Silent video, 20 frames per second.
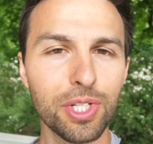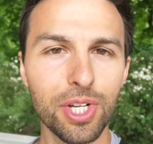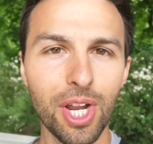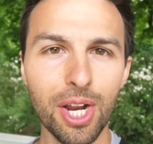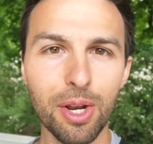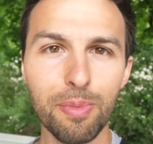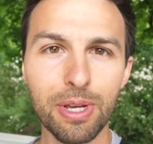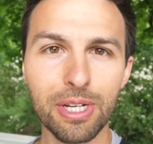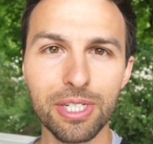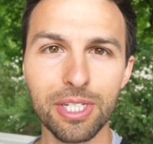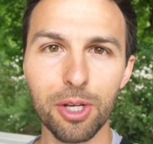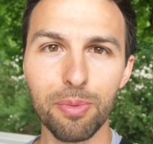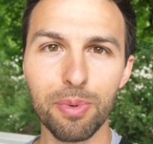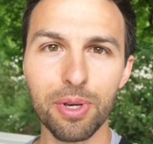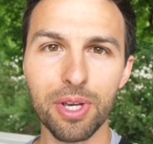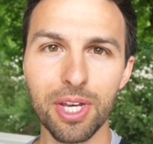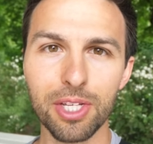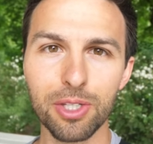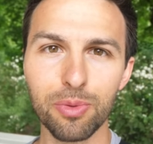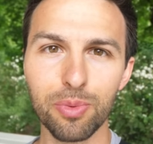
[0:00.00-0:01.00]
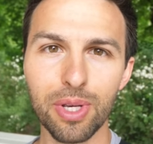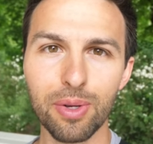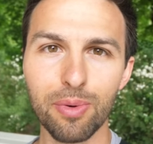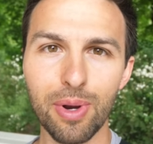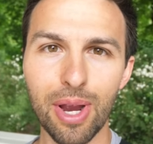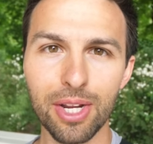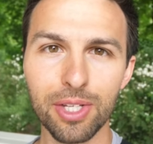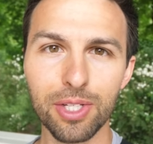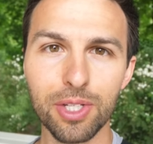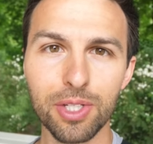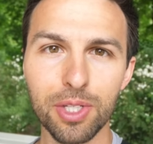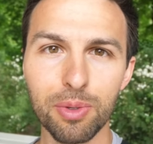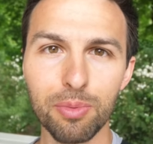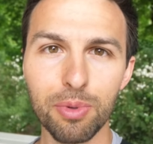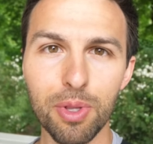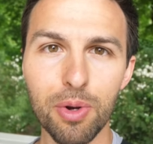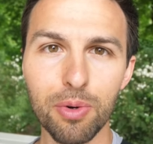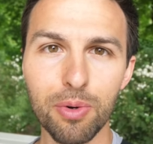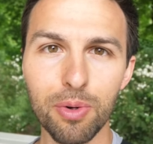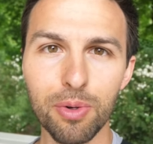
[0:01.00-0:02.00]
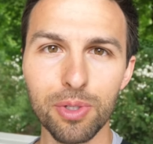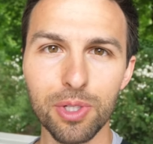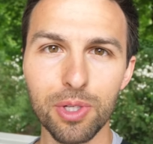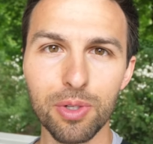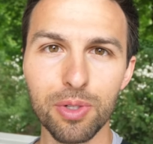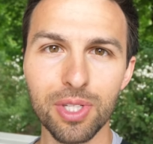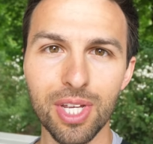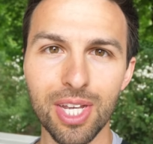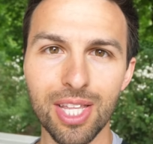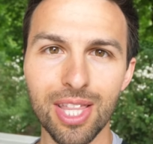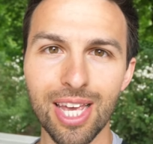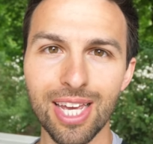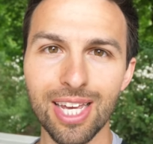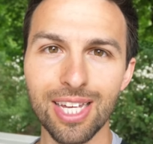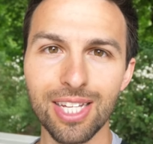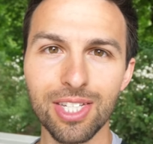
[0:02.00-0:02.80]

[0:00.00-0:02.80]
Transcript: is not a big deal because we ran into some locals who said that